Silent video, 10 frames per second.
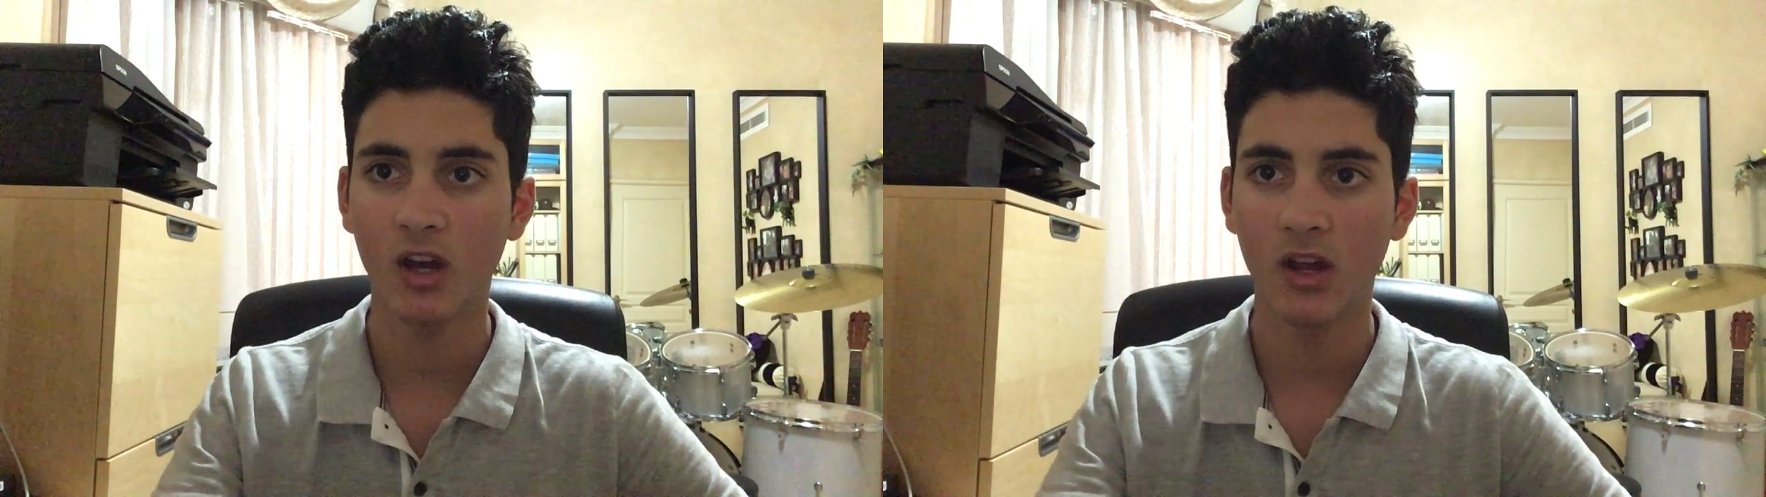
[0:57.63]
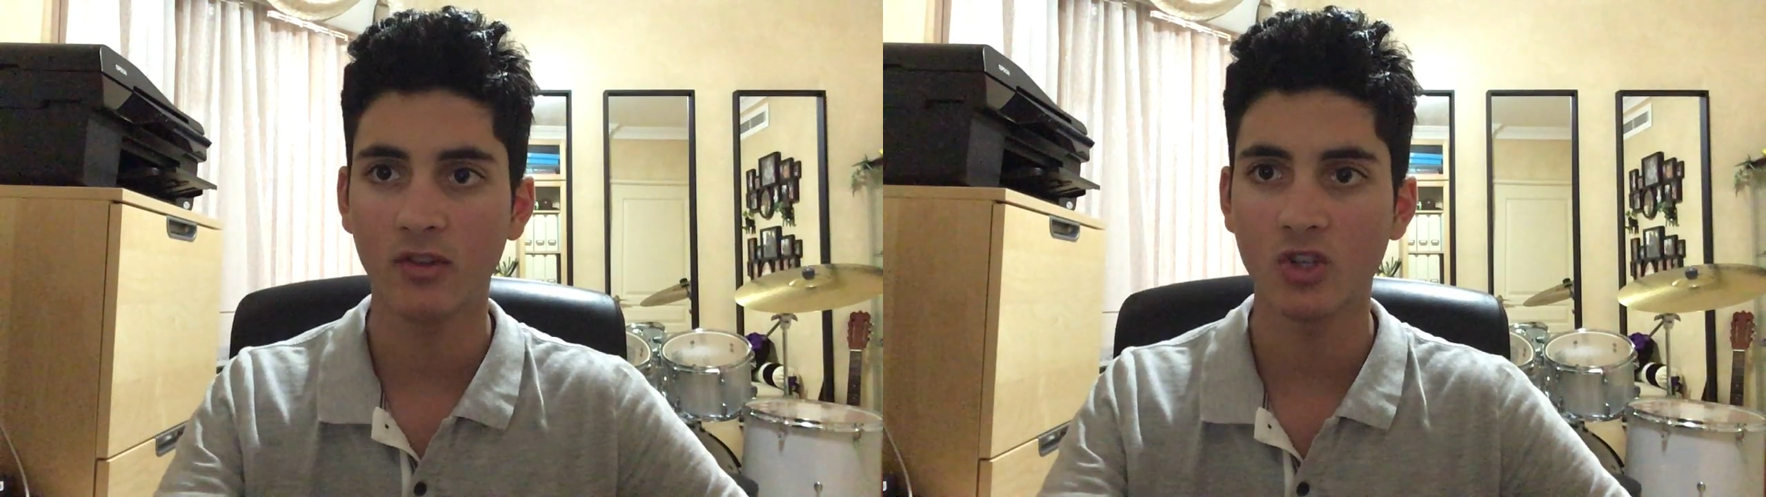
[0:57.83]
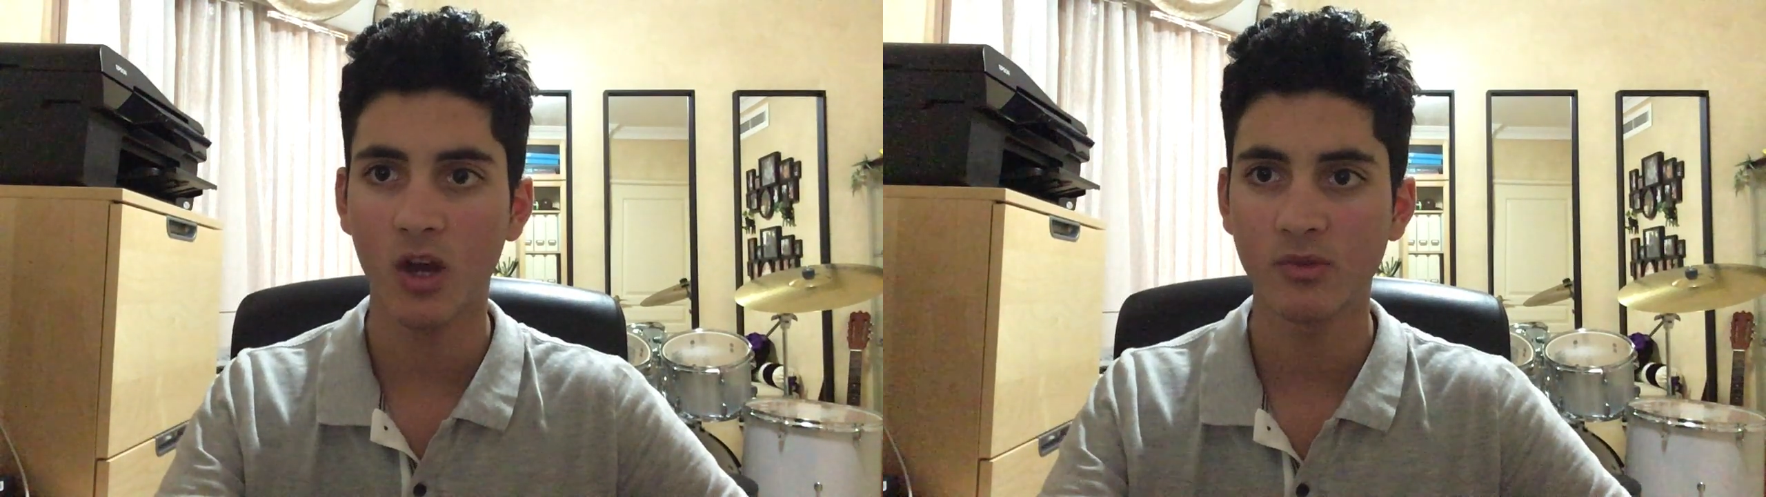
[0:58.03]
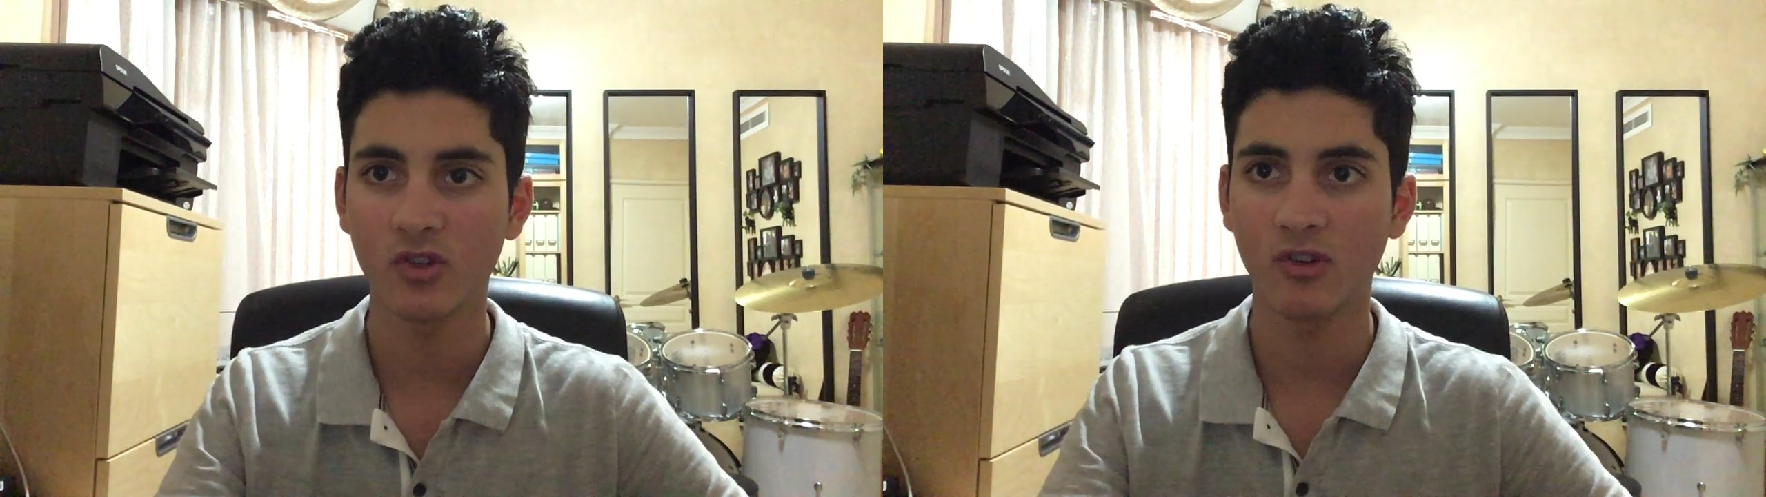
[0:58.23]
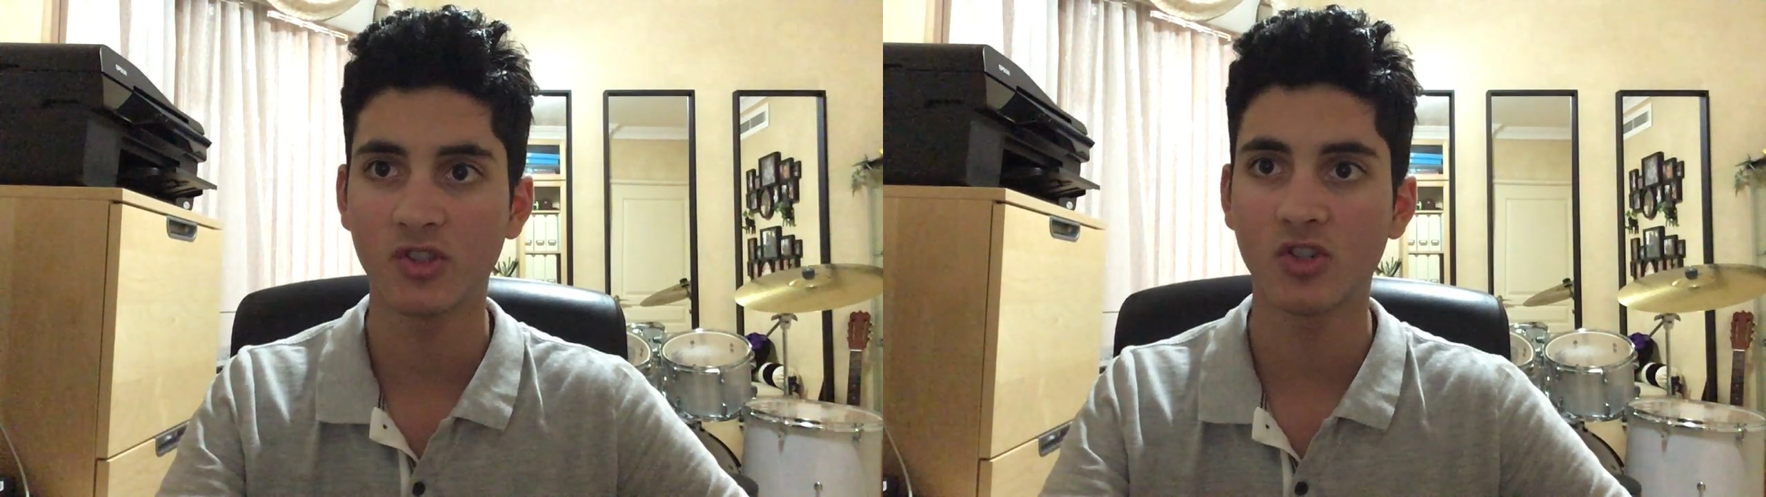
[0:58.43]
the time
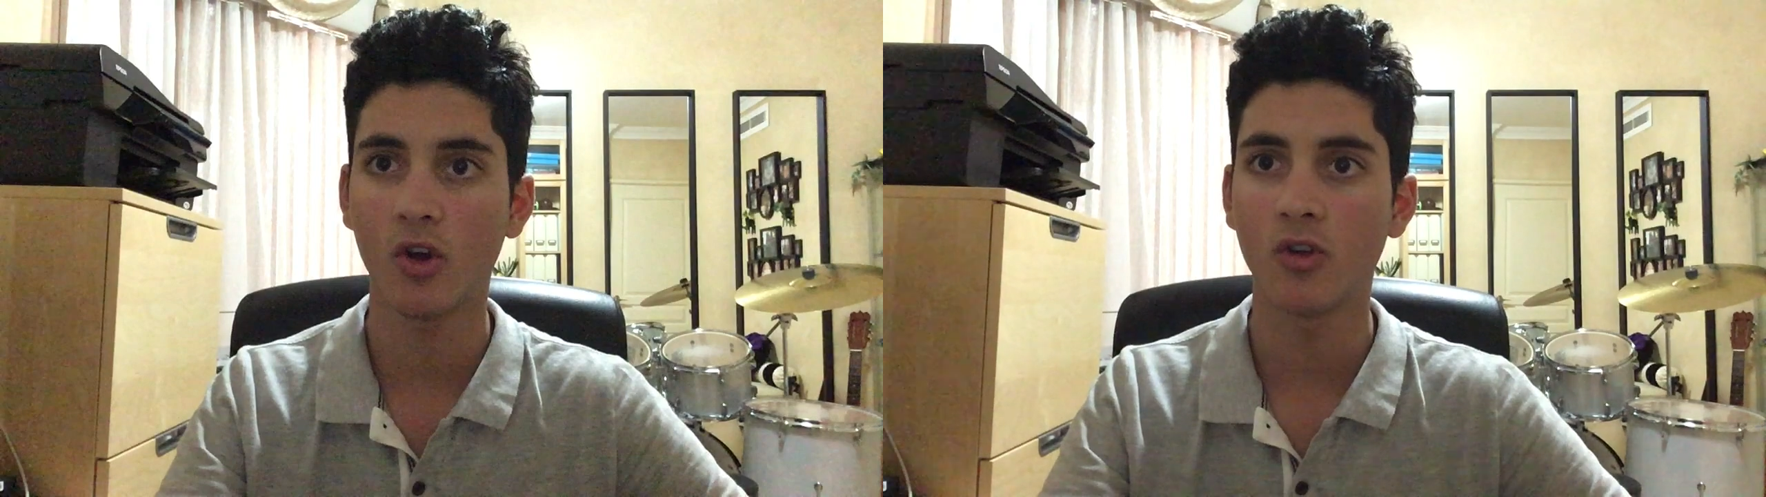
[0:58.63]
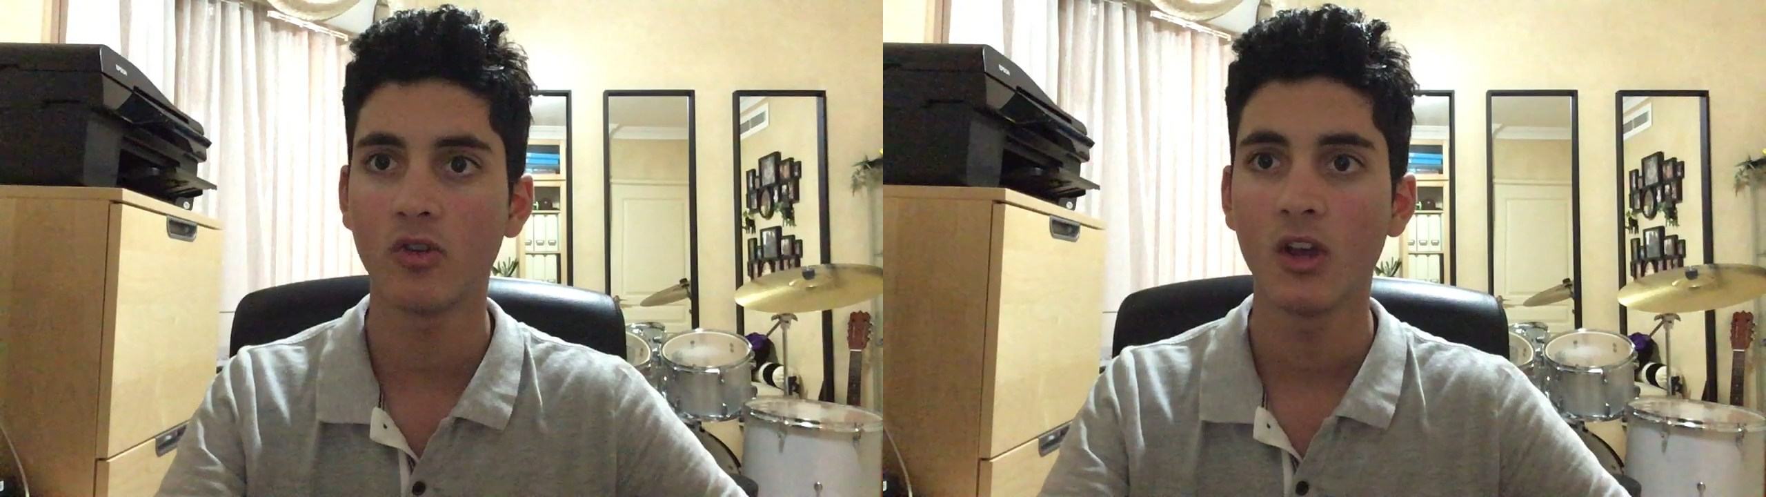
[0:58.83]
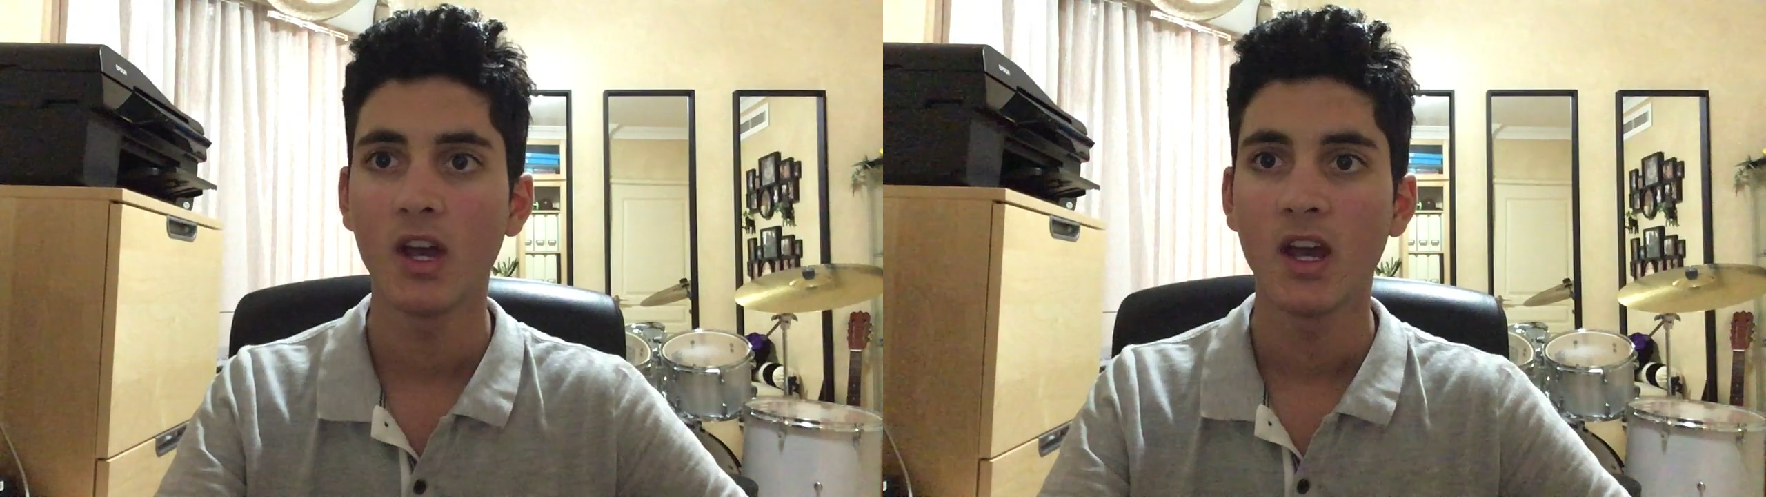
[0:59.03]
slots so